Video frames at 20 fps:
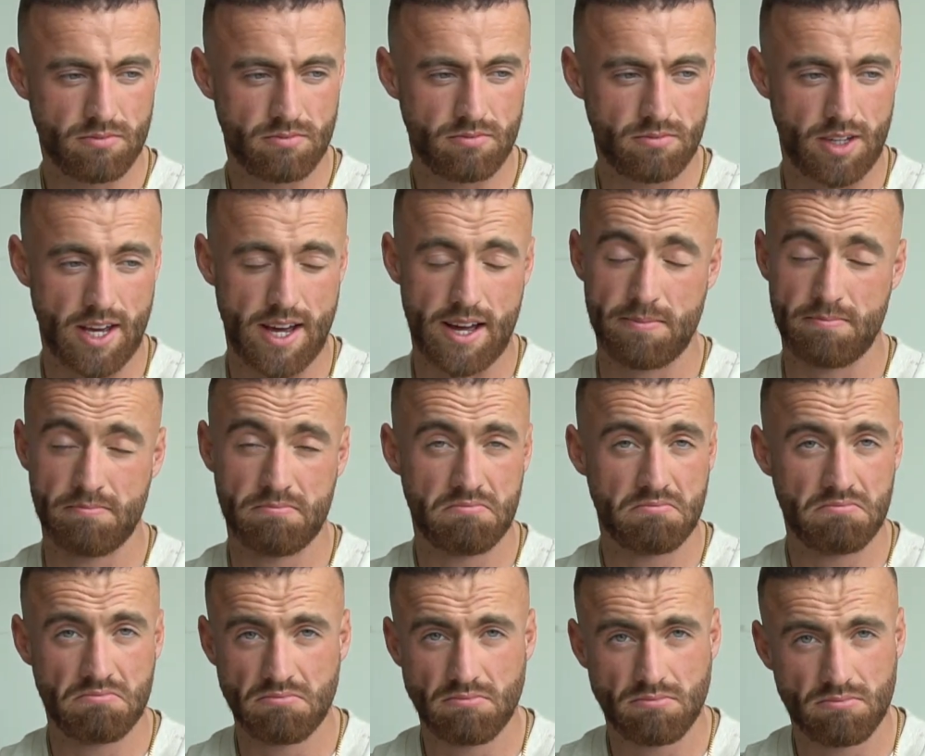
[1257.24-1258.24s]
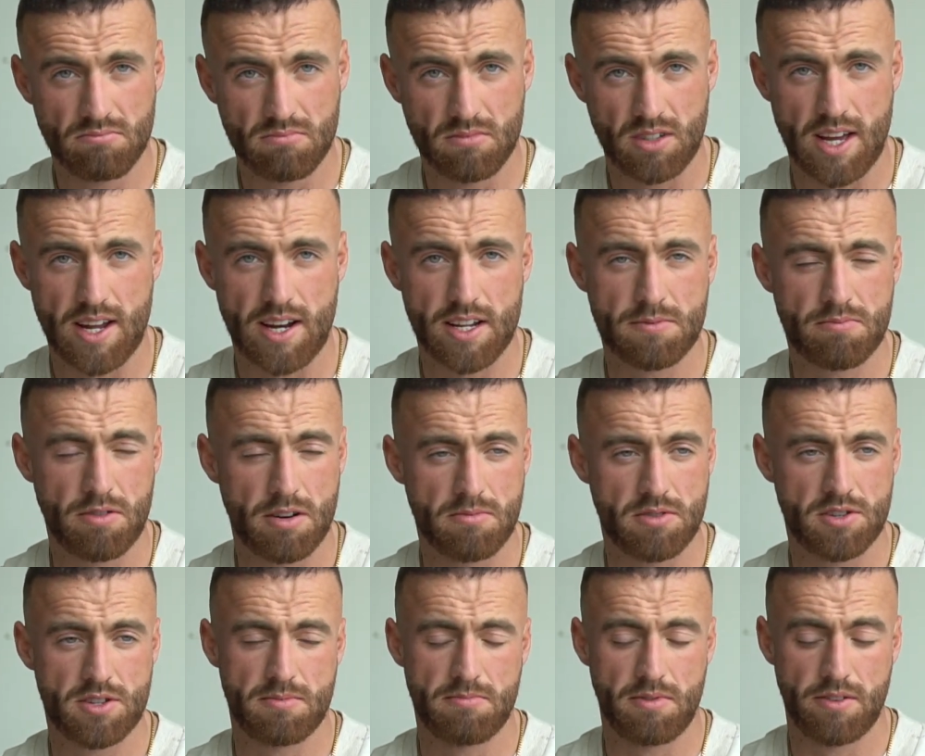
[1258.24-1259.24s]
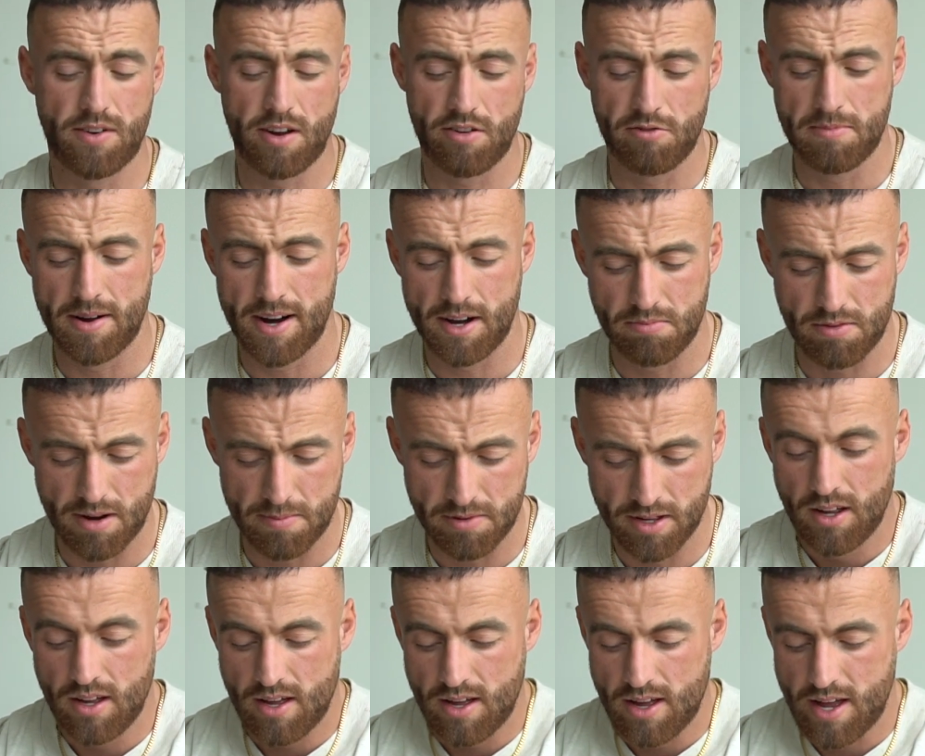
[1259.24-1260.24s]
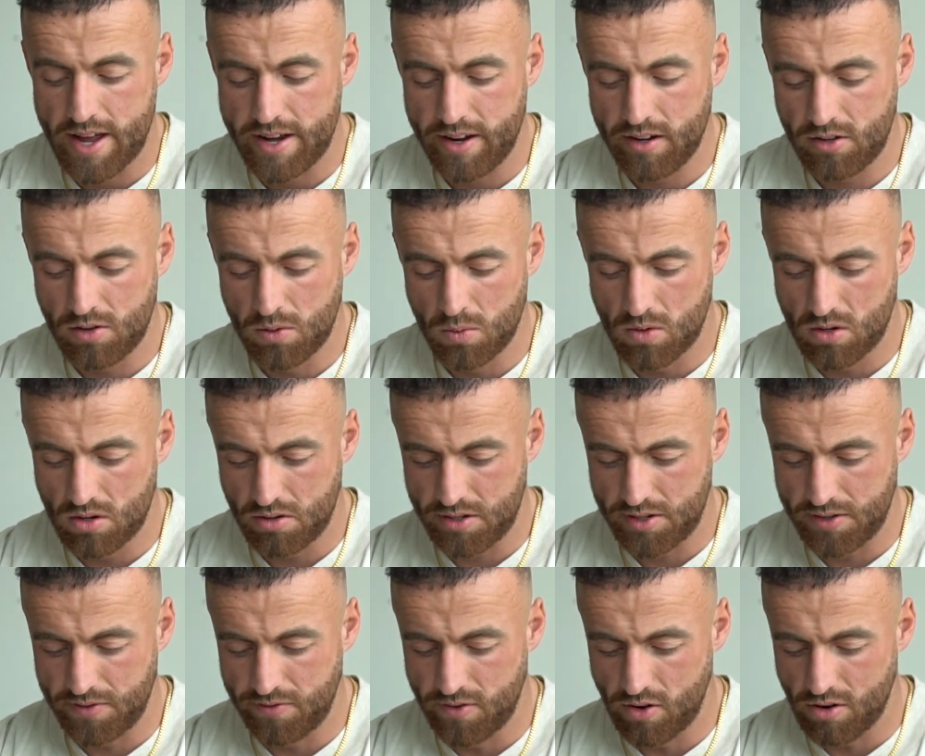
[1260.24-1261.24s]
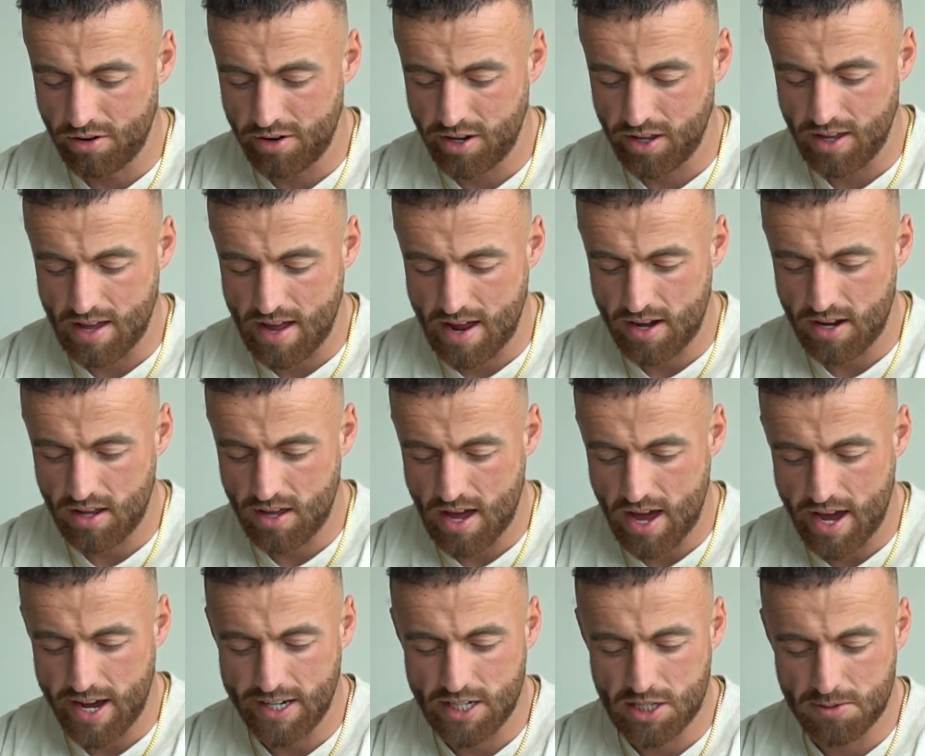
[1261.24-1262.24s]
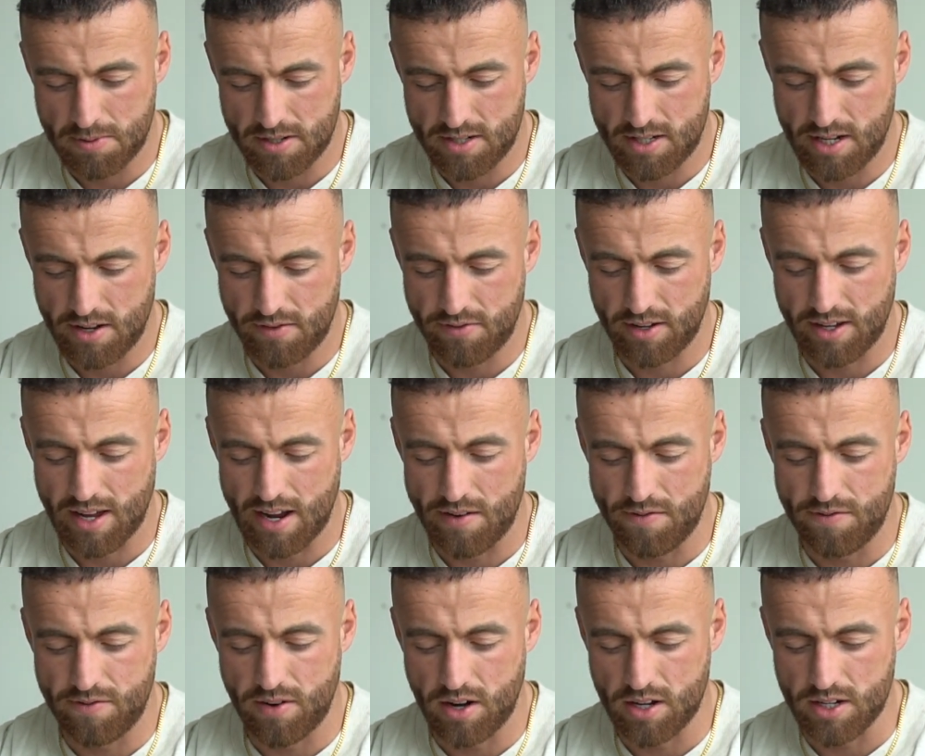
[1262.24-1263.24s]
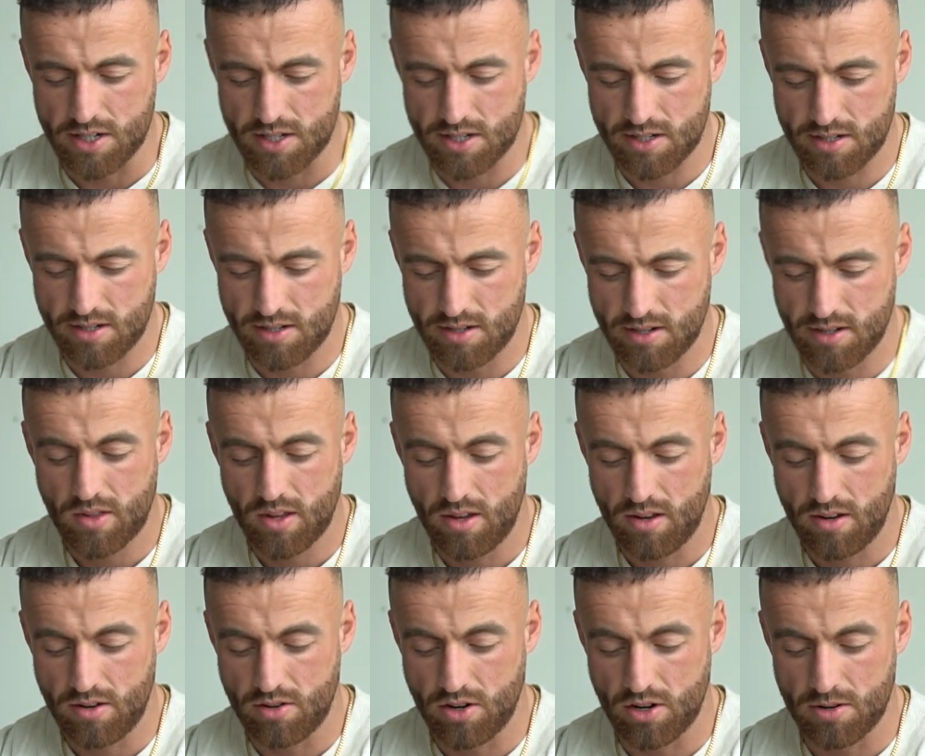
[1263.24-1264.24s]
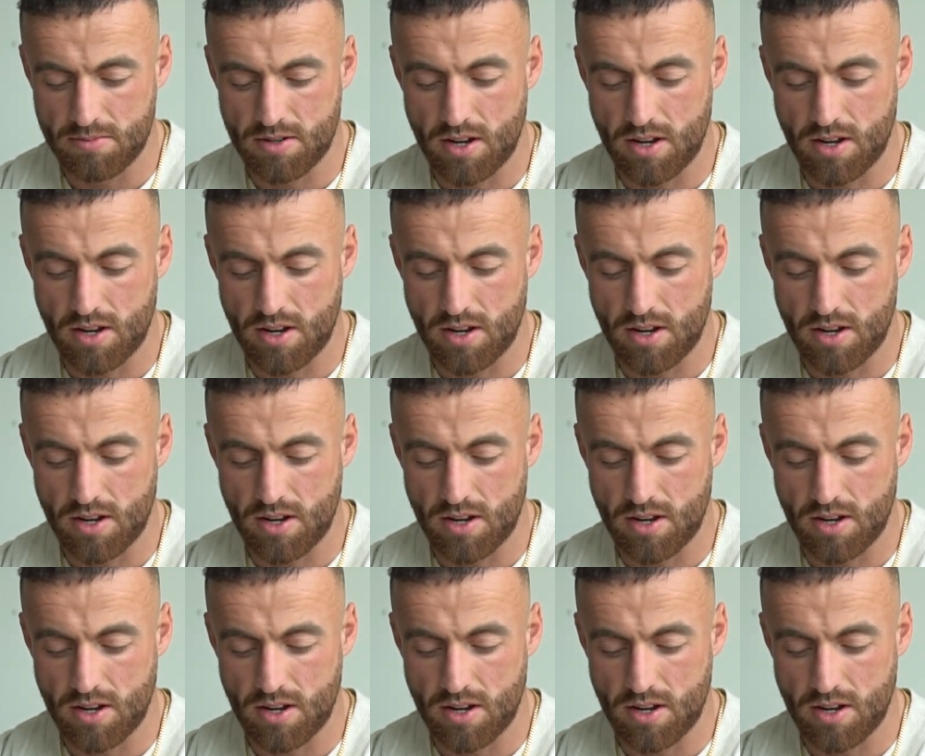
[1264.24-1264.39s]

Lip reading: Yeah, that's pretty much my favourite part of prep. Heading towards 40, any age-specific advice in terms